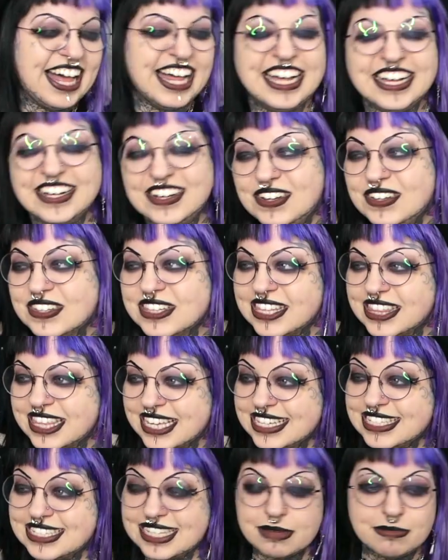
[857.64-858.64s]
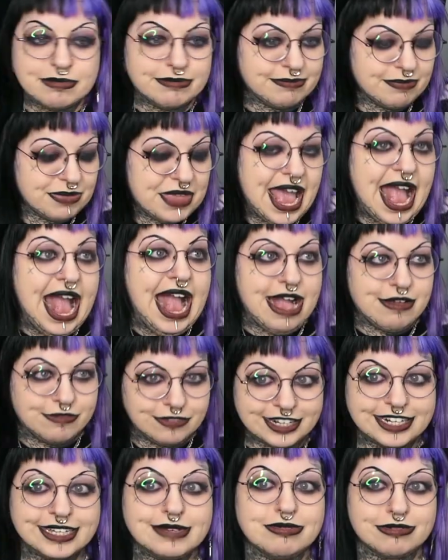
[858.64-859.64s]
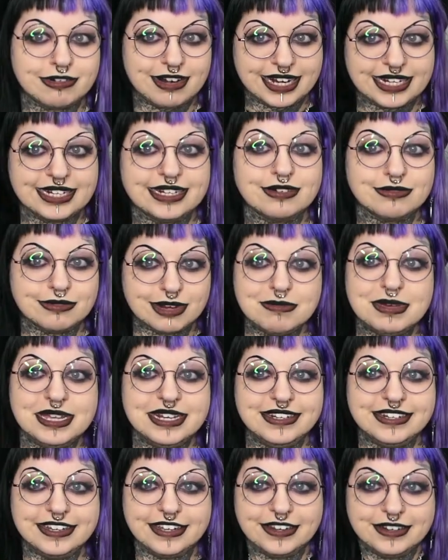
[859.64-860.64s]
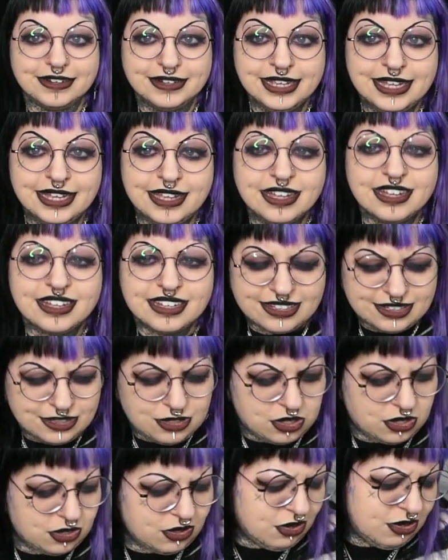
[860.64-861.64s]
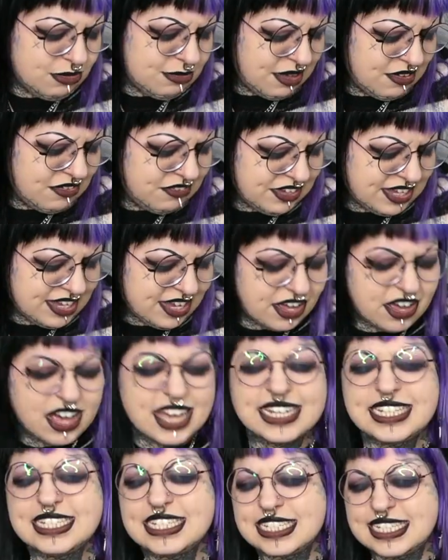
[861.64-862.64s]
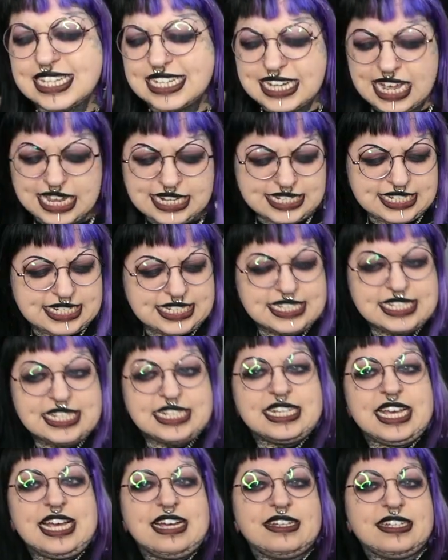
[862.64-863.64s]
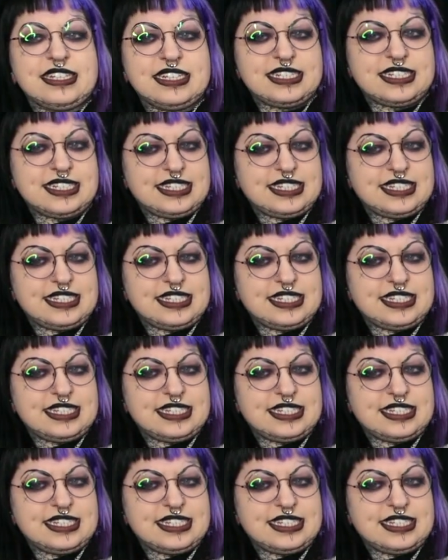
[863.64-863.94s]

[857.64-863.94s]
all the things that heavily pregnant women do. Oh, all my feet hurt, I need to sit down.